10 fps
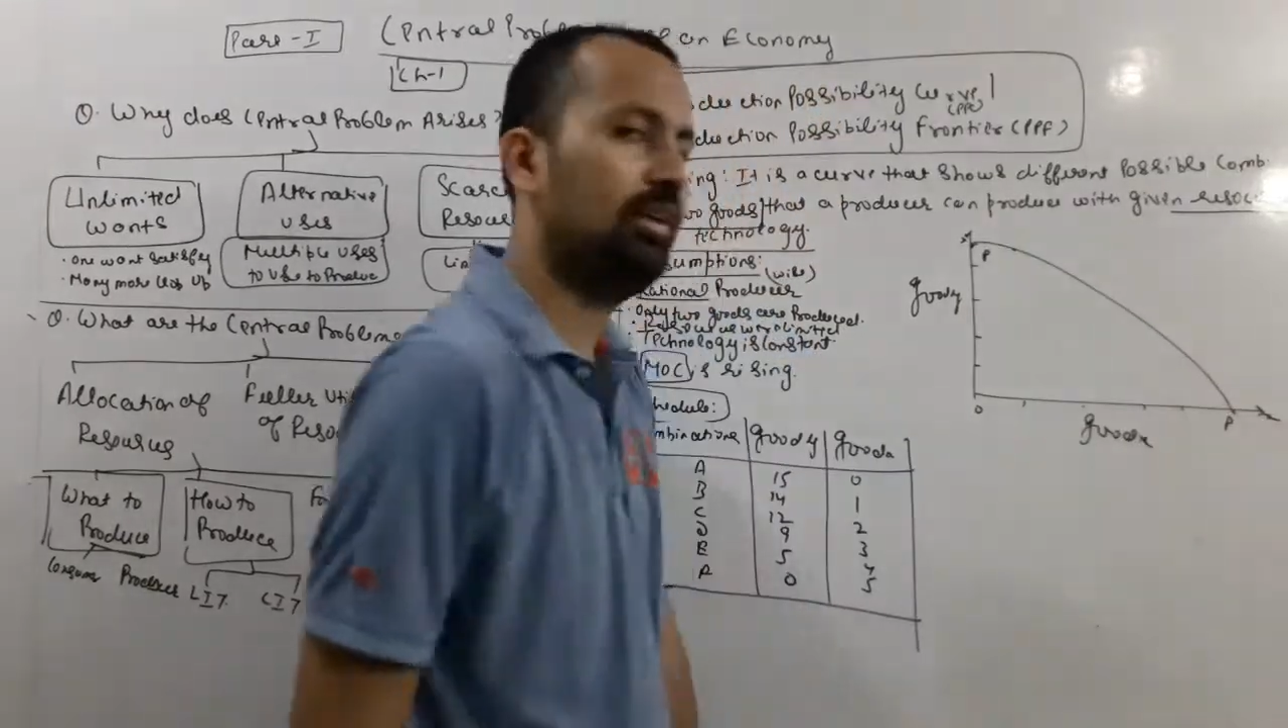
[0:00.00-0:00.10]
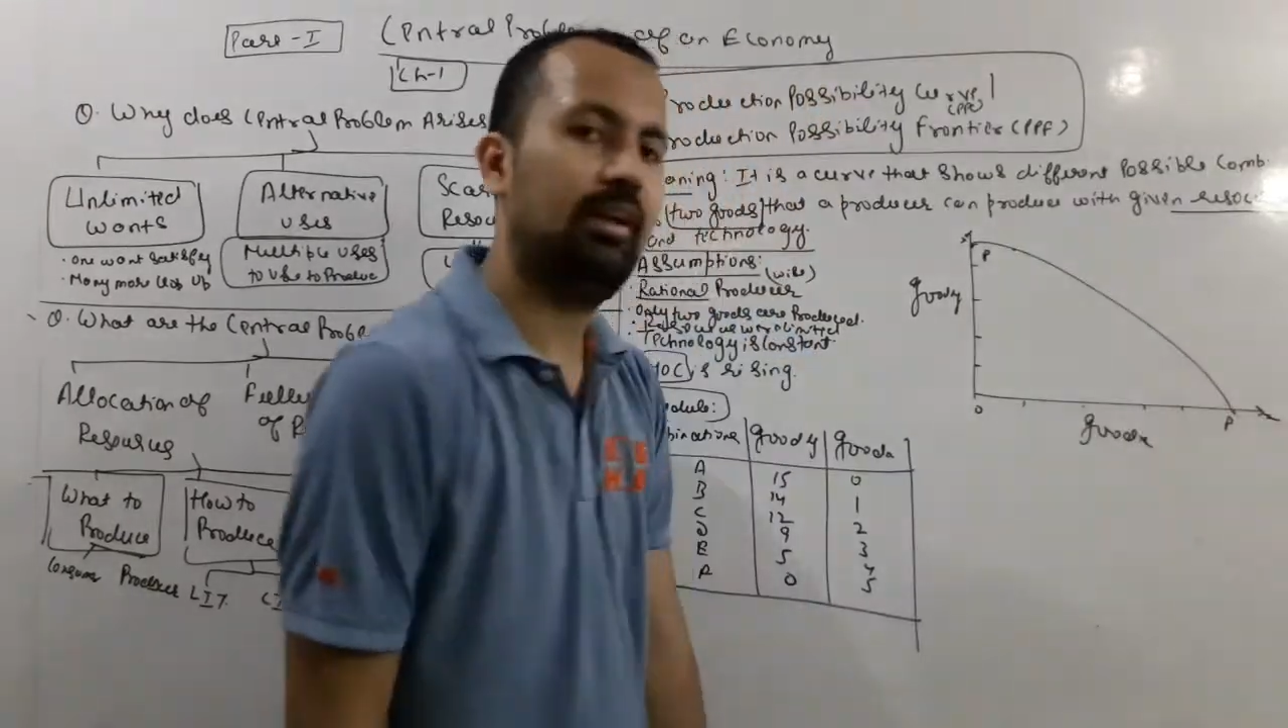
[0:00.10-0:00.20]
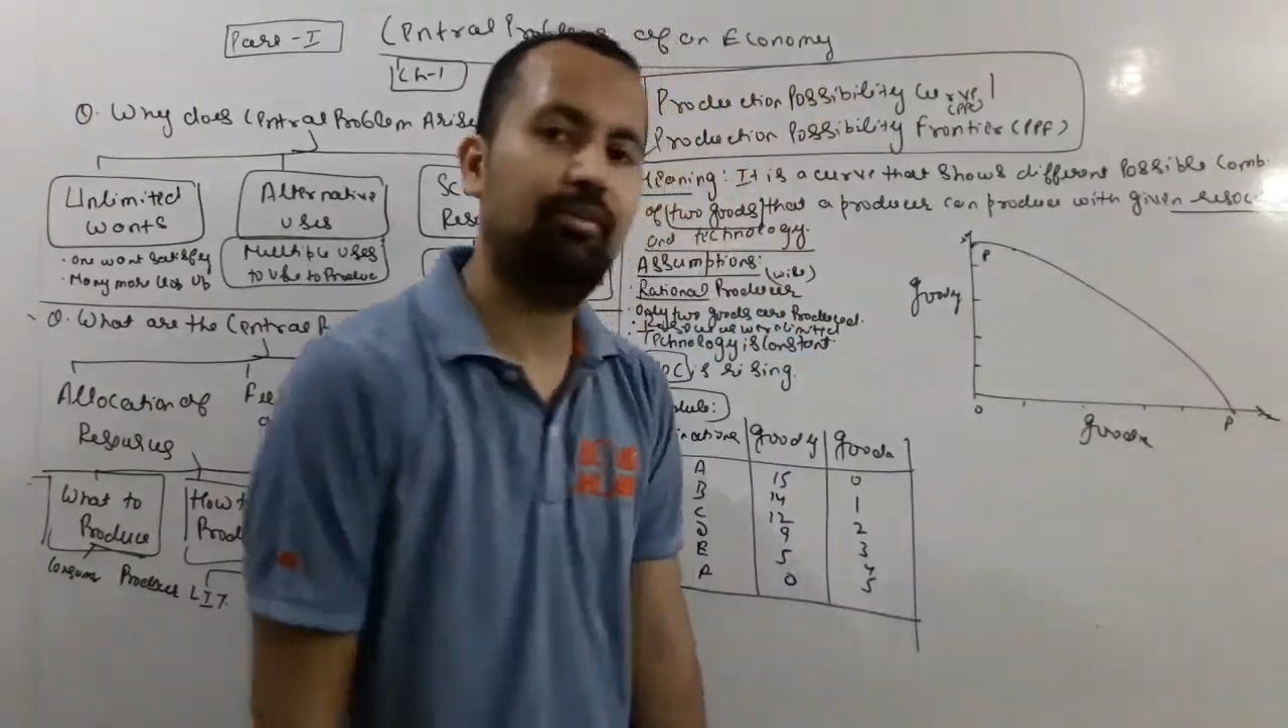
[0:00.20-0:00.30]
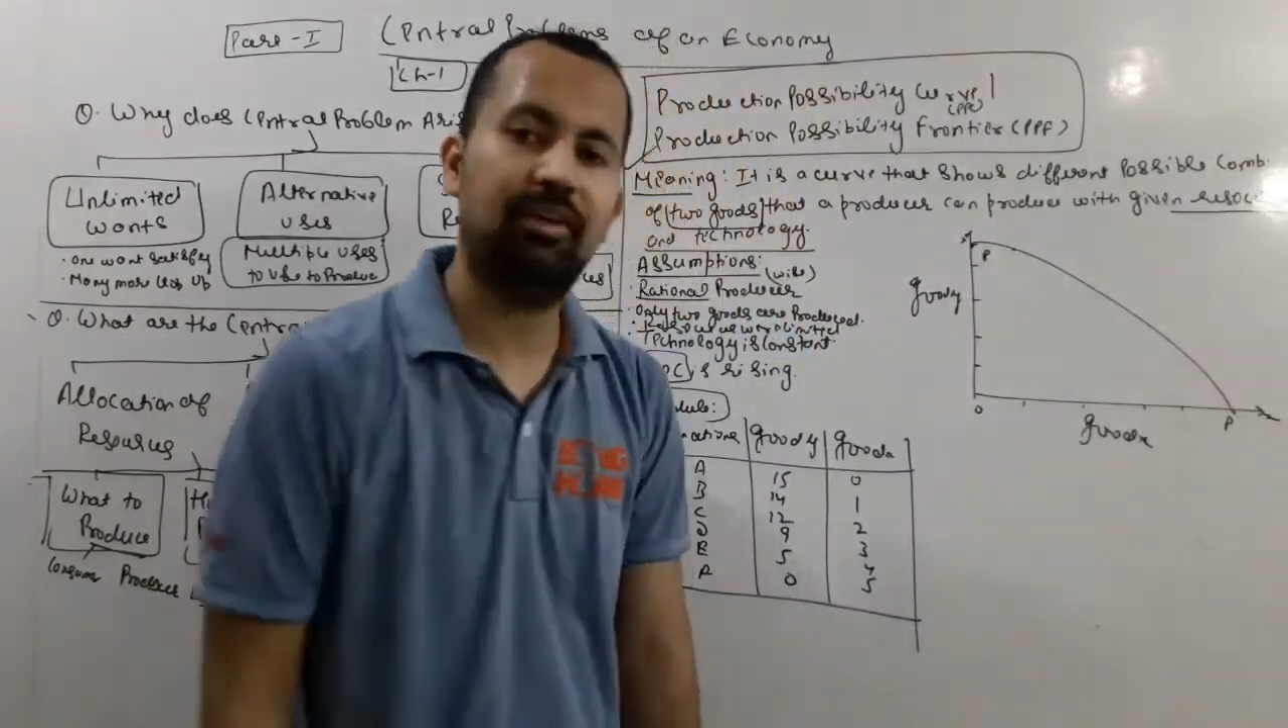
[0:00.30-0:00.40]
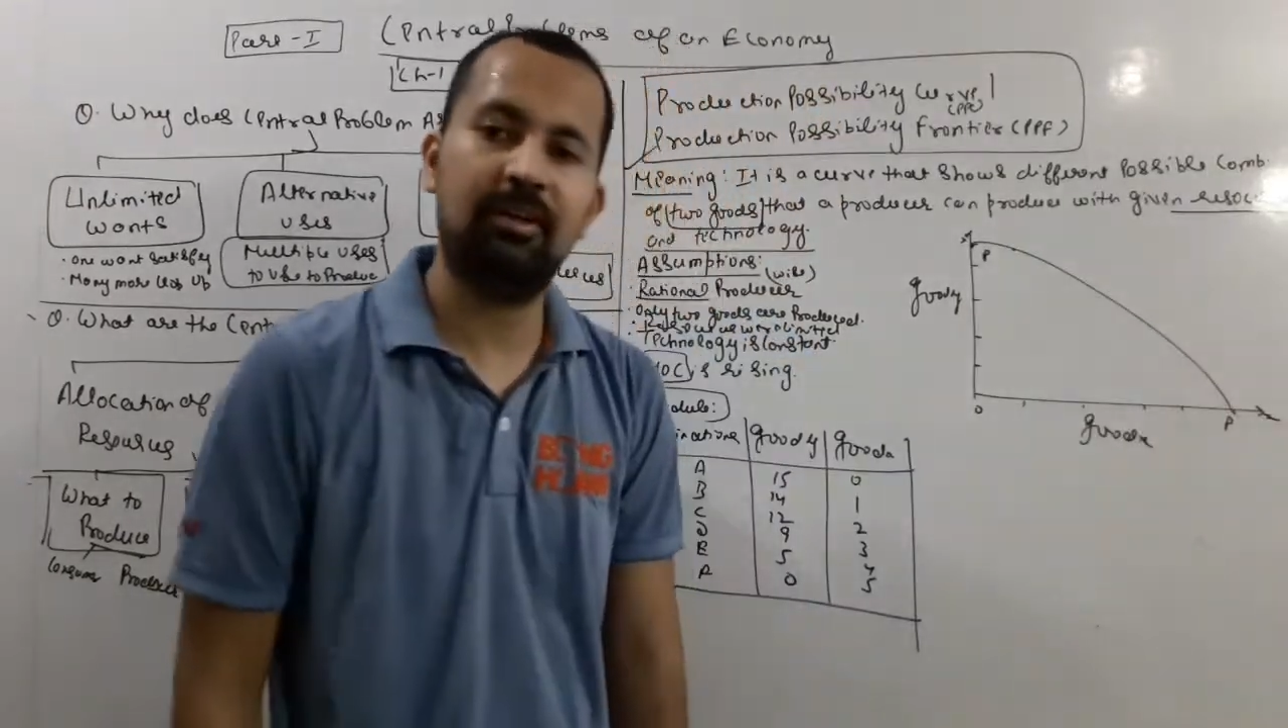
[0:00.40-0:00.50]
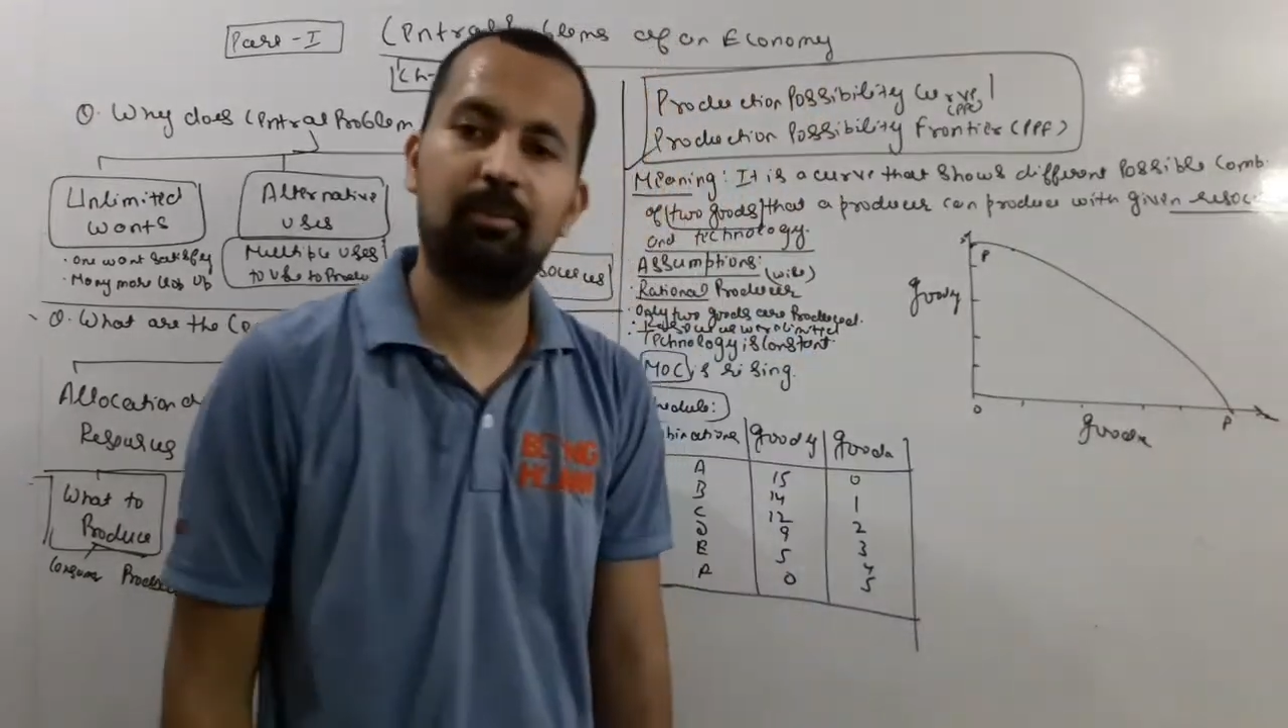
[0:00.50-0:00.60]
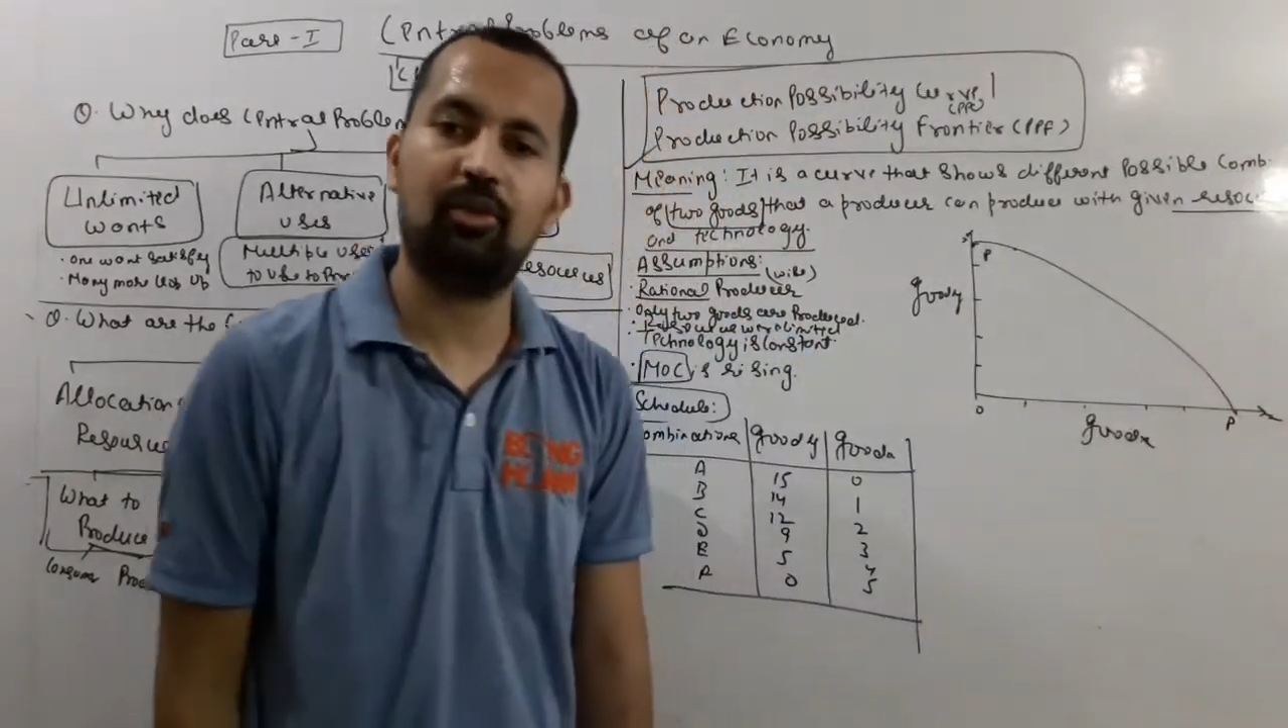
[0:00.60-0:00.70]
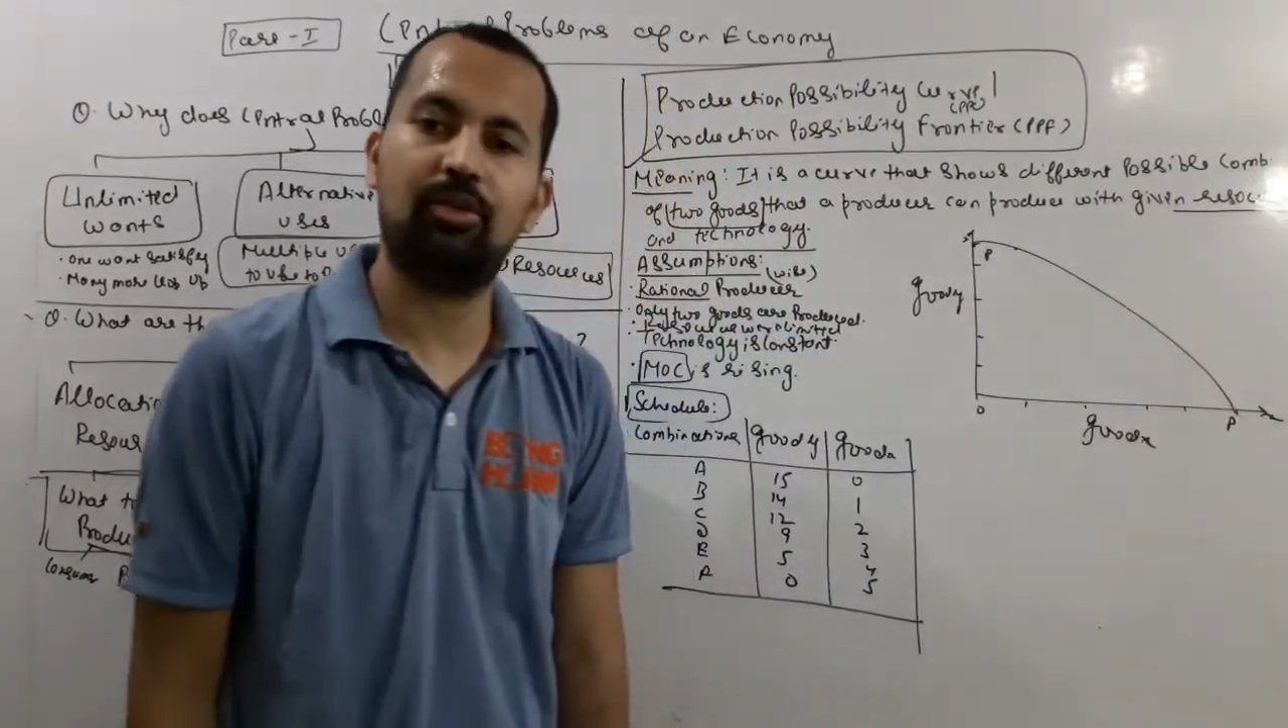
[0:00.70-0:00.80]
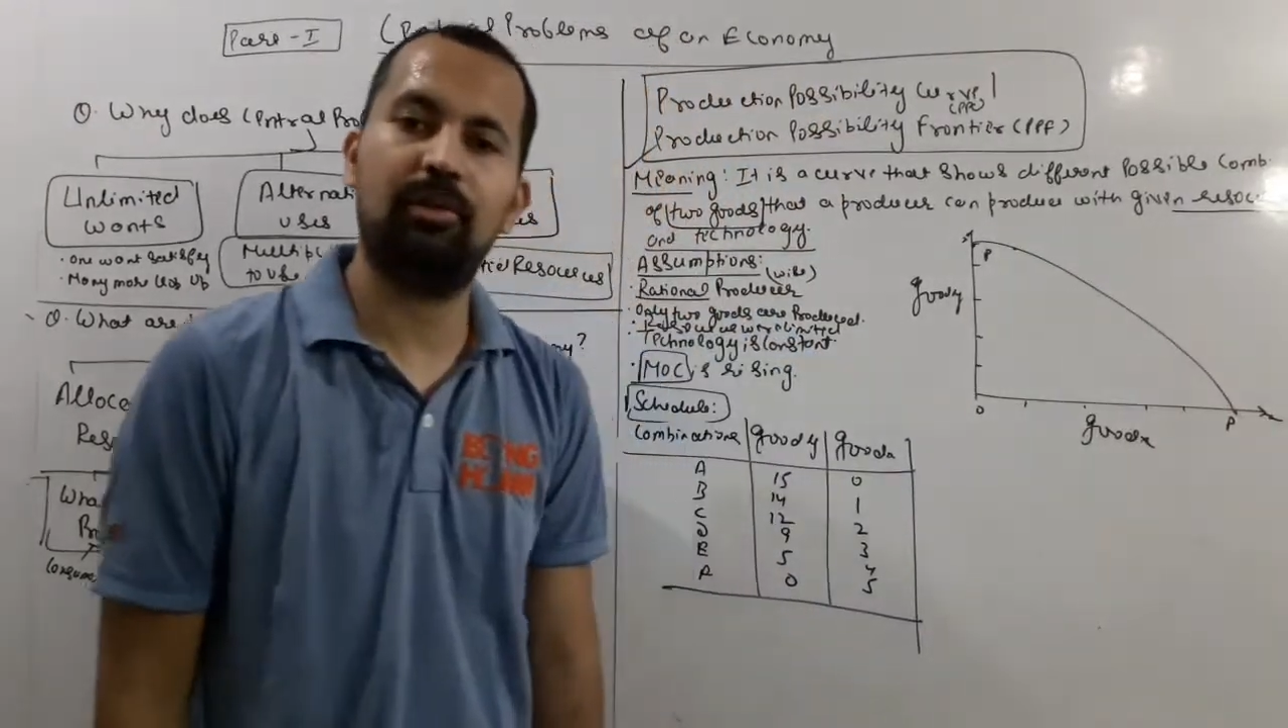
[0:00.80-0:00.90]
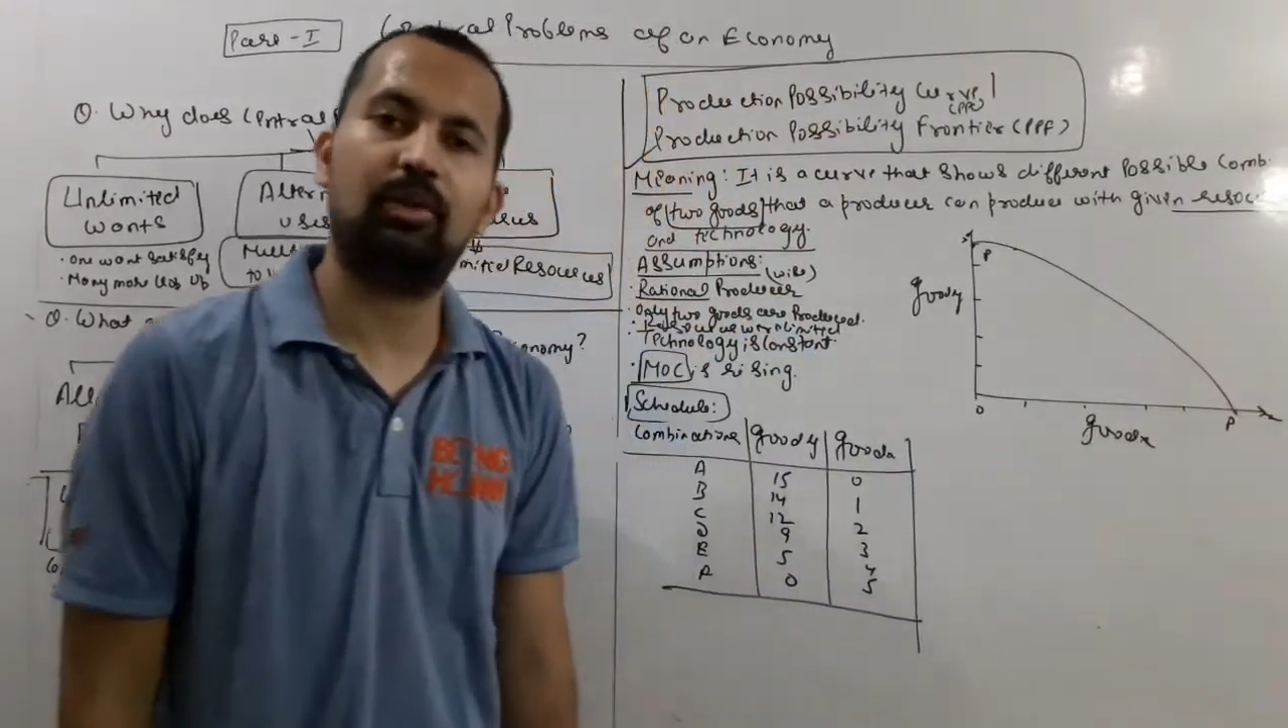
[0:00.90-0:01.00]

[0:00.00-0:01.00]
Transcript: different possible